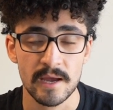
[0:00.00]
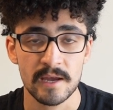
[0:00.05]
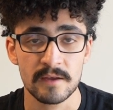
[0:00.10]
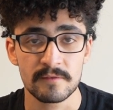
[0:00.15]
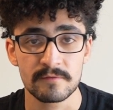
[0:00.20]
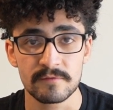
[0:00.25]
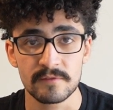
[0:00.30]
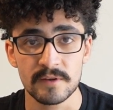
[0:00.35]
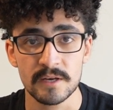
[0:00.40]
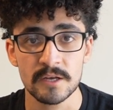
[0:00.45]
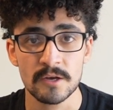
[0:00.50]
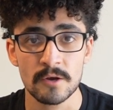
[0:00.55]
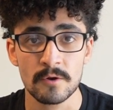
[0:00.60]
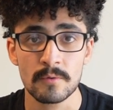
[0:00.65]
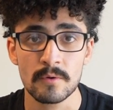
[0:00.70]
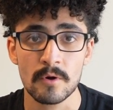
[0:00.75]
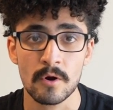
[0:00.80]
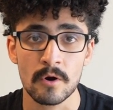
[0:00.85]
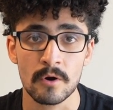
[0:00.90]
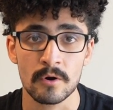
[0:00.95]
a
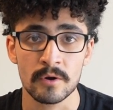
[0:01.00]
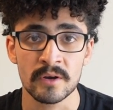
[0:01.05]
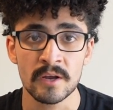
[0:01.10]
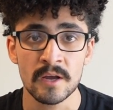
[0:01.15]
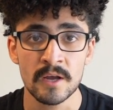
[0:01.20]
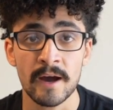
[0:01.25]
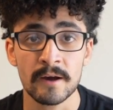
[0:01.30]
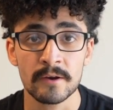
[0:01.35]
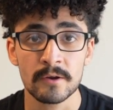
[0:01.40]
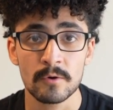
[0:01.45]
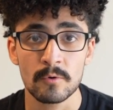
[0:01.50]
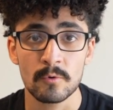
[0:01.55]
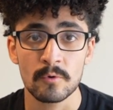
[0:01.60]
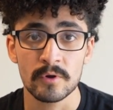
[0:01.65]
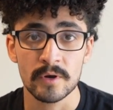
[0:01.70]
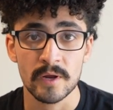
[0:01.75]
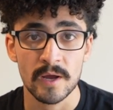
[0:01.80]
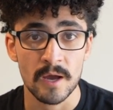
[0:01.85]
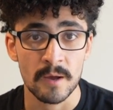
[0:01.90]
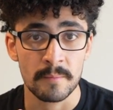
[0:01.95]
video on how to
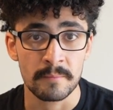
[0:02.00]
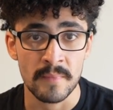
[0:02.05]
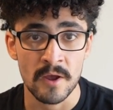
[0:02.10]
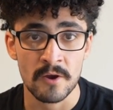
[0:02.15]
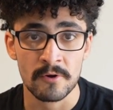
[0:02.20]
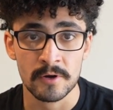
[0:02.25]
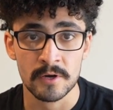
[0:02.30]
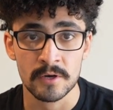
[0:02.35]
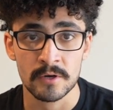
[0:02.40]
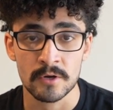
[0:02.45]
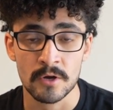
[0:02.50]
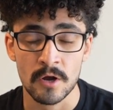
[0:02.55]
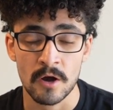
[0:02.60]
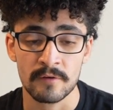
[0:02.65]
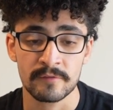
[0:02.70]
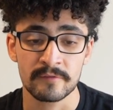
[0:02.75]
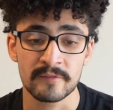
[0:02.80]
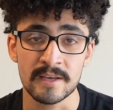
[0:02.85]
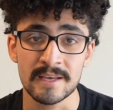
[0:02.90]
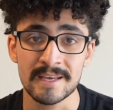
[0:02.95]
order American
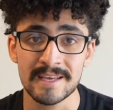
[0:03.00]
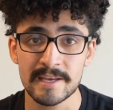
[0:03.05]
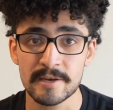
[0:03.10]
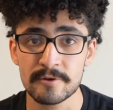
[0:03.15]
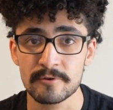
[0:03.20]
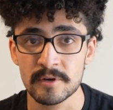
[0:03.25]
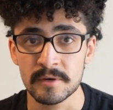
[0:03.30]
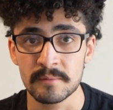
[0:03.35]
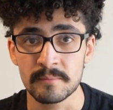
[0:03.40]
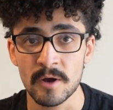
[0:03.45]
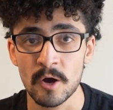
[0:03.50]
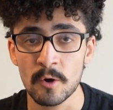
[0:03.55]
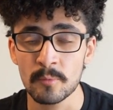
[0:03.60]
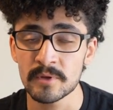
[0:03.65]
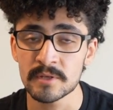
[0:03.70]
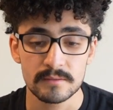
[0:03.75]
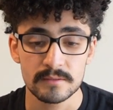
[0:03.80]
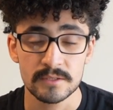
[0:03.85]
coffee here in Melbourne.